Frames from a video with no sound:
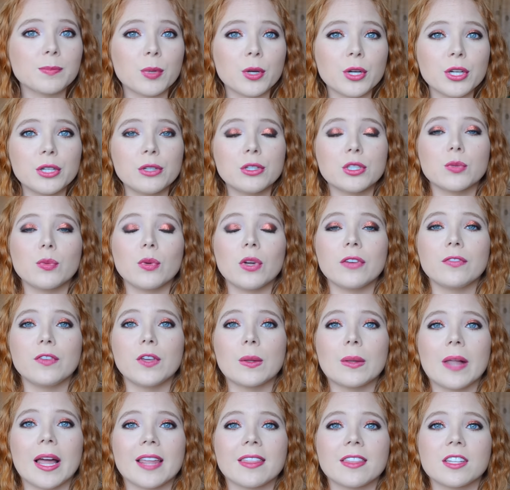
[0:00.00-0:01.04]
per usual, if
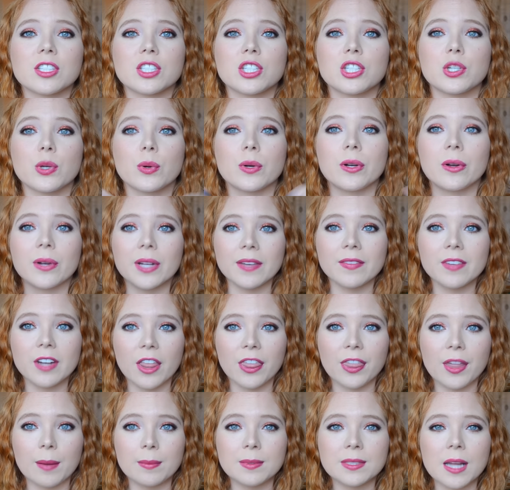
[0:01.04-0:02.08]
you like this tutorial, give it
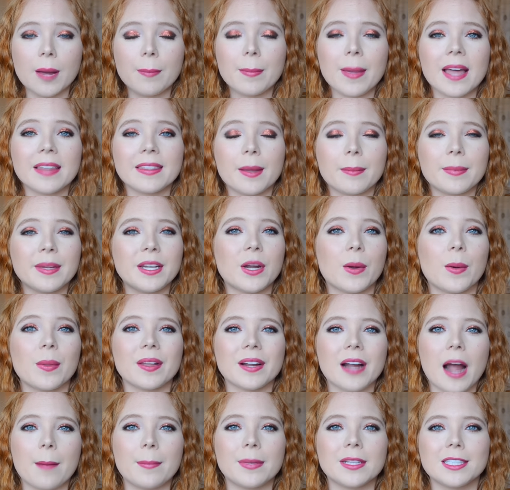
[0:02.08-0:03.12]
a thumbs up and let me know in
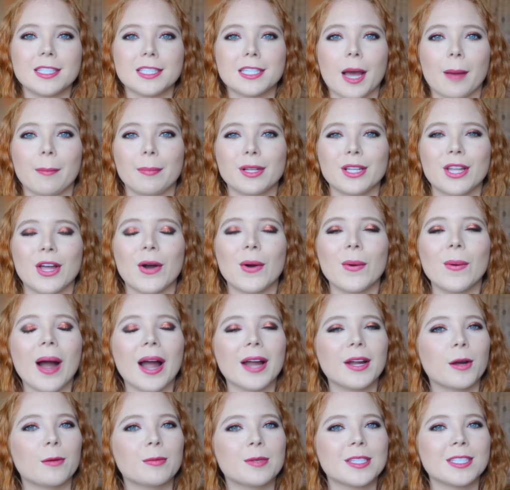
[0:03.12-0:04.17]
the comments down below.
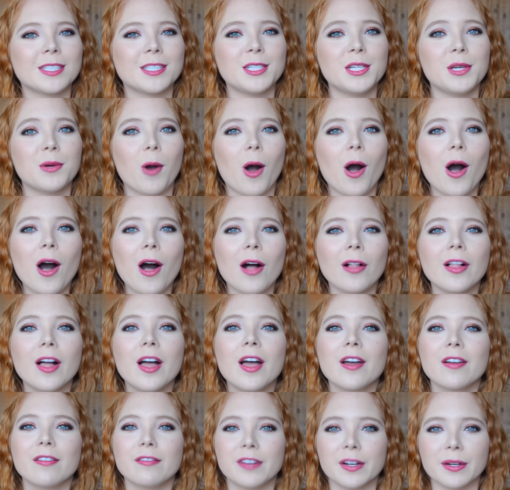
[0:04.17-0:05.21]
I hope to see you all
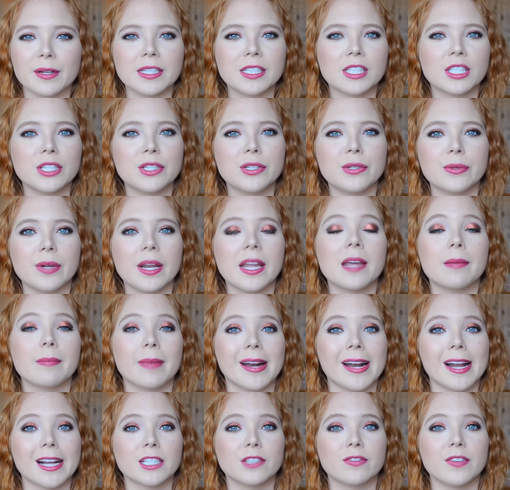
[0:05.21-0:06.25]
very soon in
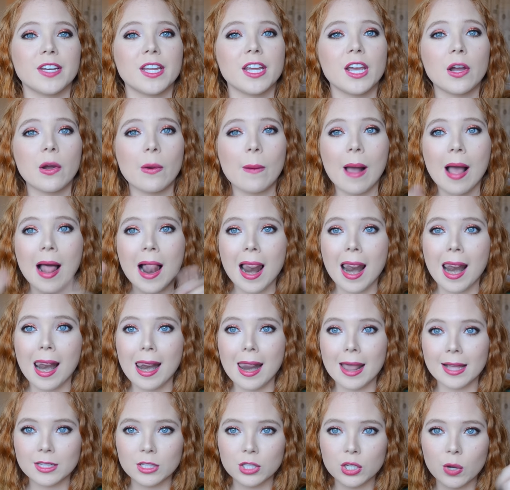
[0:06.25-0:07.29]
my next video.
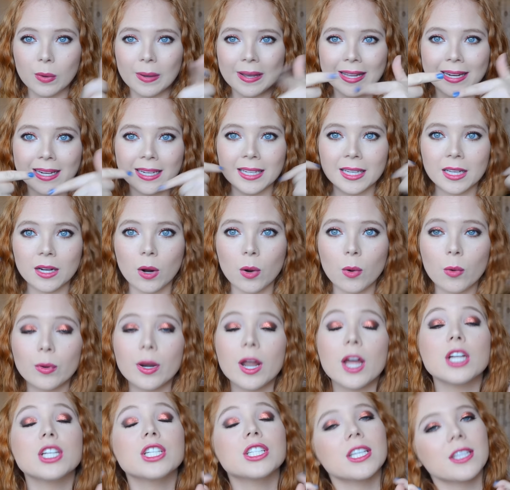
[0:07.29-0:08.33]
Let's go ahead and get
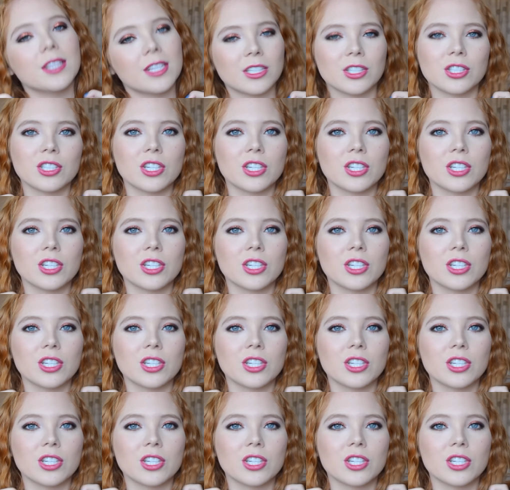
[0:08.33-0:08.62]
on to this